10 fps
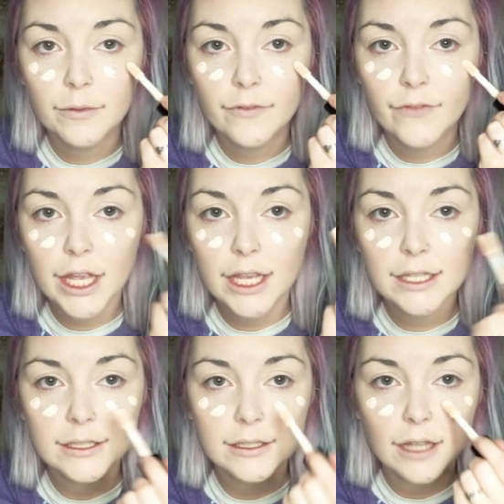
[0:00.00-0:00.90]
my
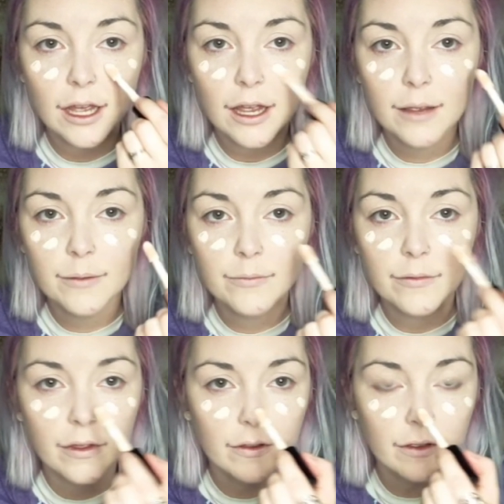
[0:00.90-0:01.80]
face.
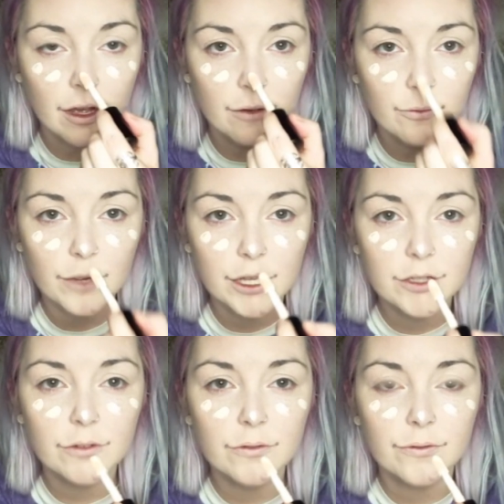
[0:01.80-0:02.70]
I'm got way
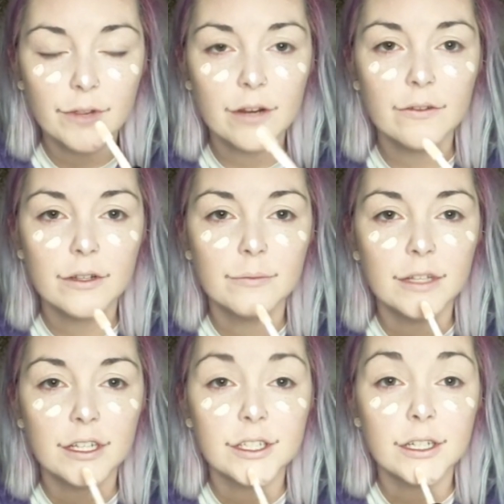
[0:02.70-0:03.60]
too fair of a
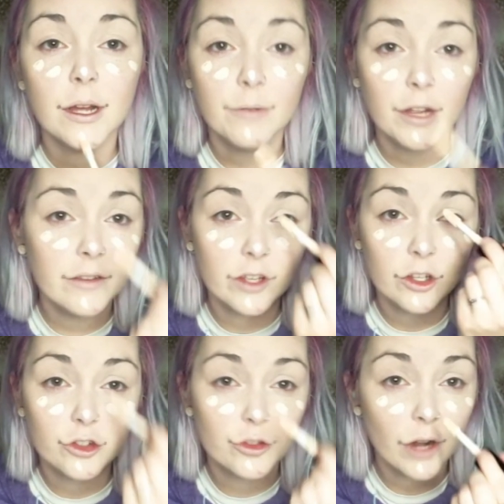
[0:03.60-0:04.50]
complexion. I'm not even
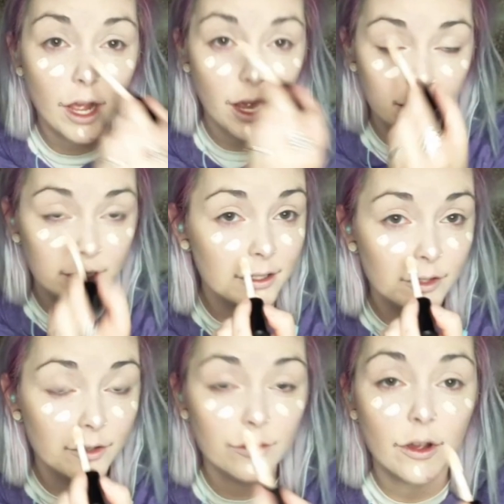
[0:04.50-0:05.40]
gonna try to
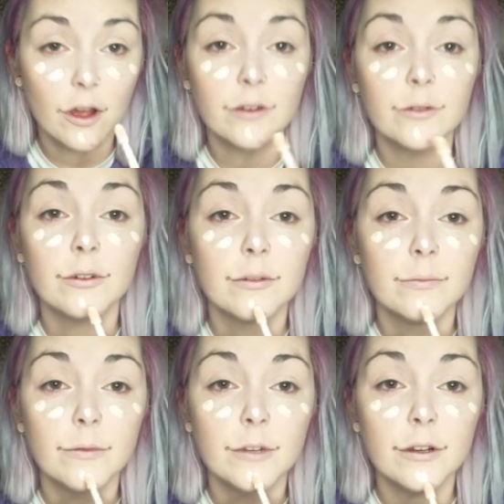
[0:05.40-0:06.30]
do the contour
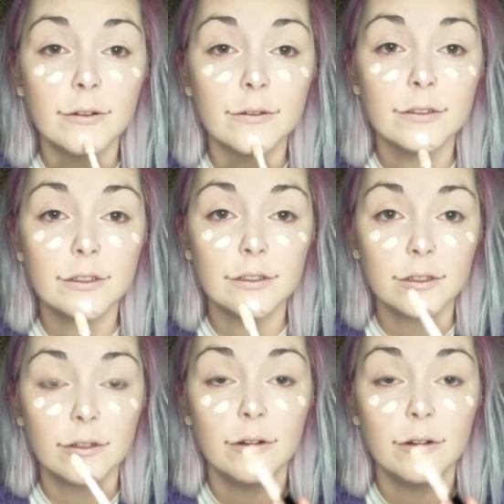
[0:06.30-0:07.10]
over my nose because